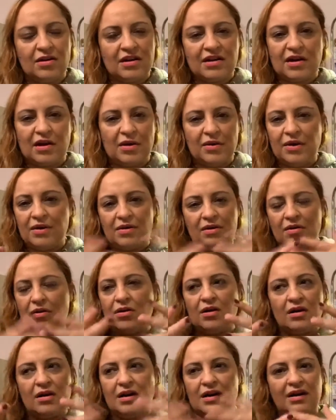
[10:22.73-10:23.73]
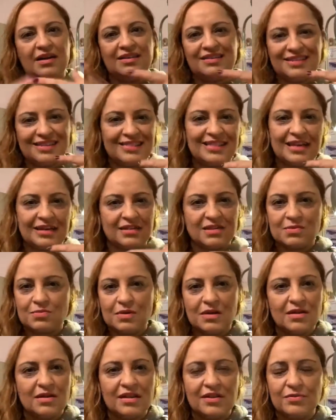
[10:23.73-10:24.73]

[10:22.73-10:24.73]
or going, oh, I did that as well.